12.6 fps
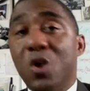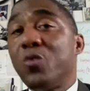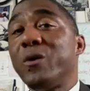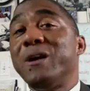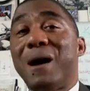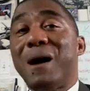
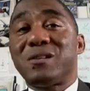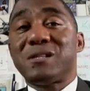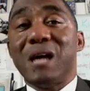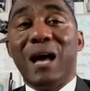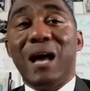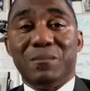Go read
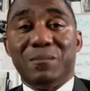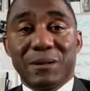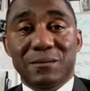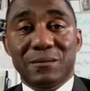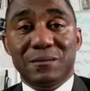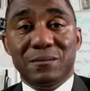about
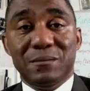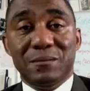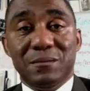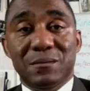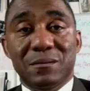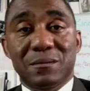Solomon,
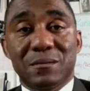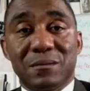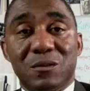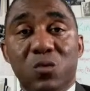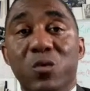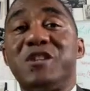
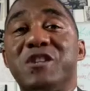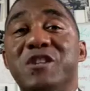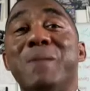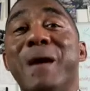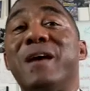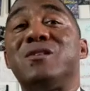the
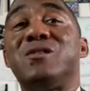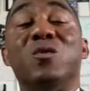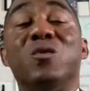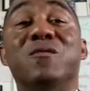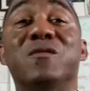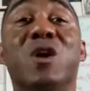richest man
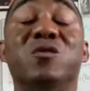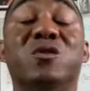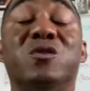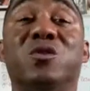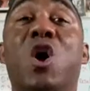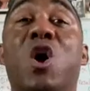
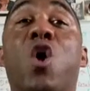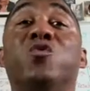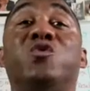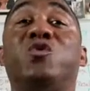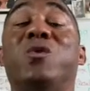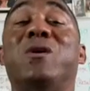
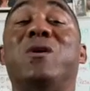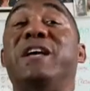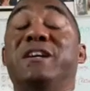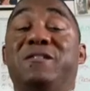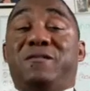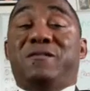known to have
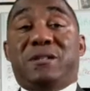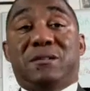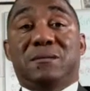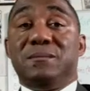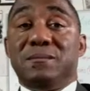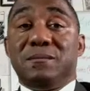lived.
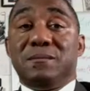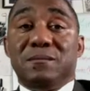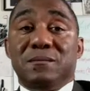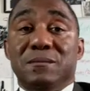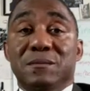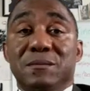
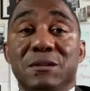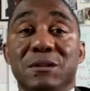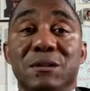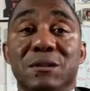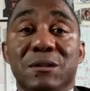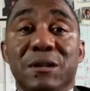
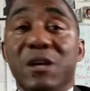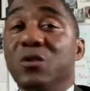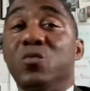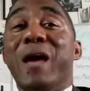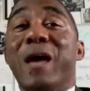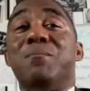He
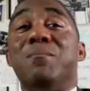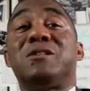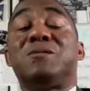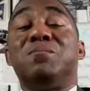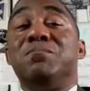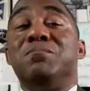was way
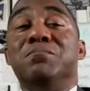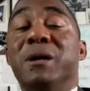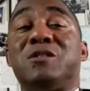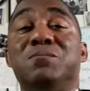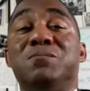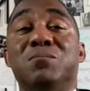
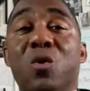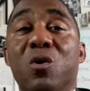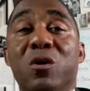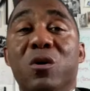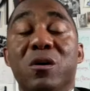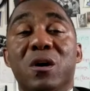much
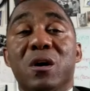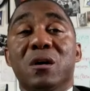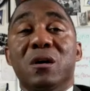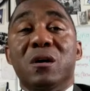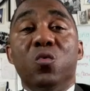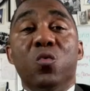more
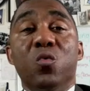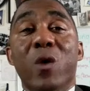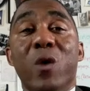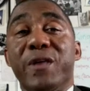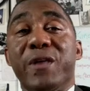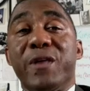
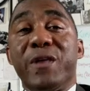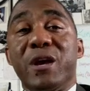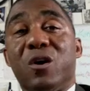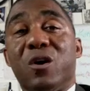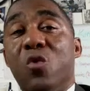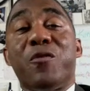
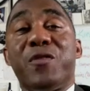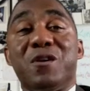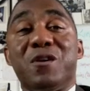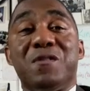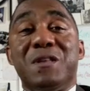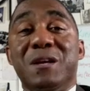wealthier
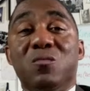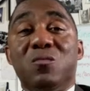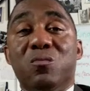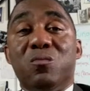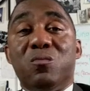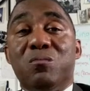
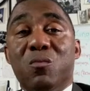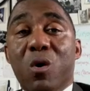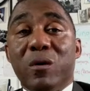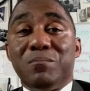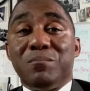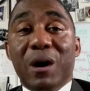than
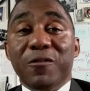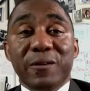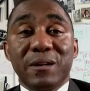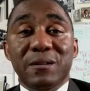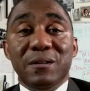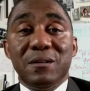Warren
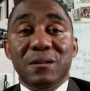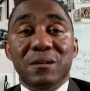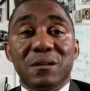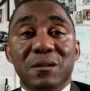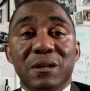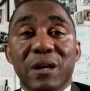Buffett.
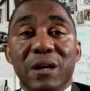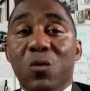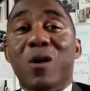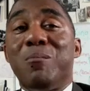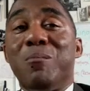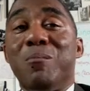
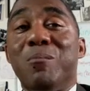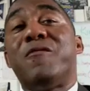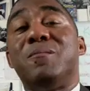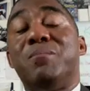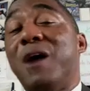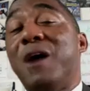Hell,
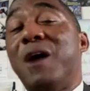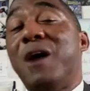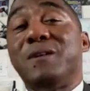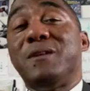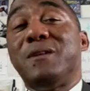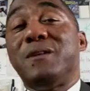Warren
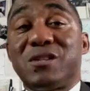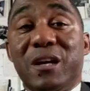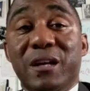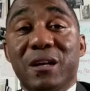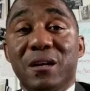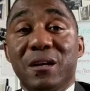Buffett needs to
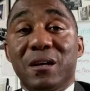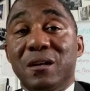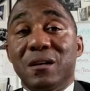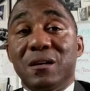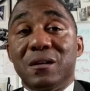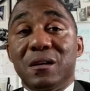study
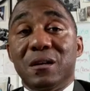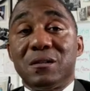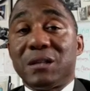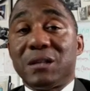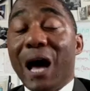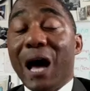
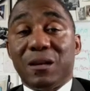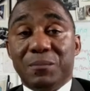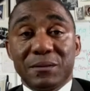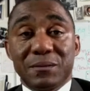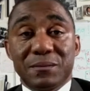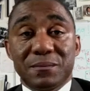
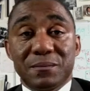Solomon.